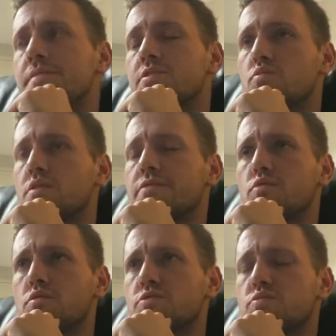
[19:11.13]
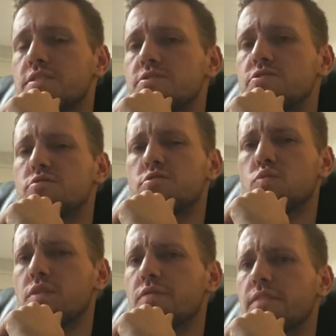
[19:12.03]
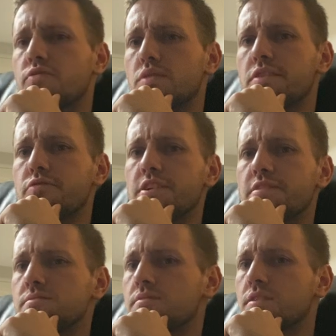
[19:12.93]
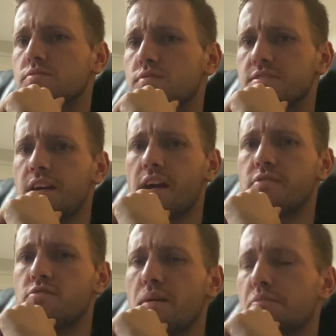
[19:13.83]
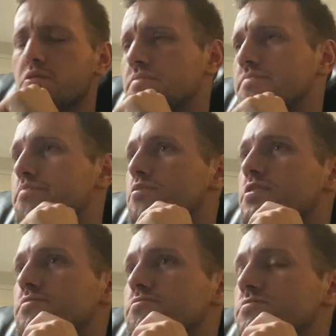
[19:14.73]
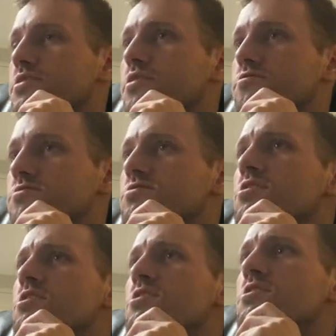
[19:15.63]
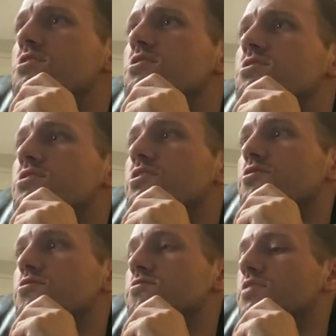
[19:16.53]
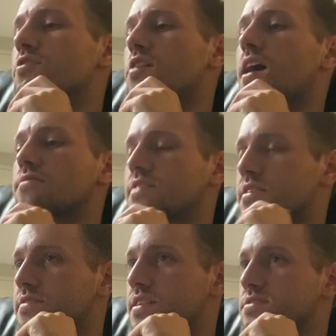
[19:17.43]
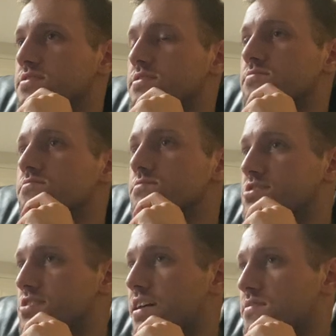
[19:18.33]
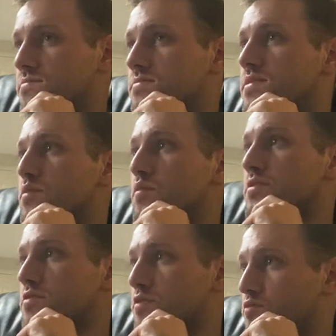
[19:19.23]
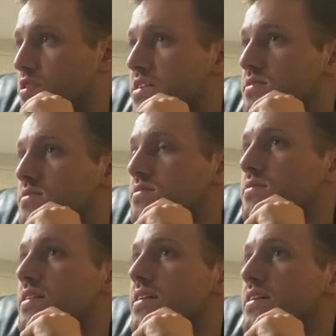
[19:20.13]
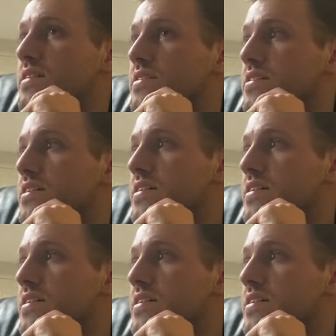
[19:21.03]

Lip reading: 24-22 or 25-23. I don't exactly remember, but it was another hotly contested set. Then we went to 3, and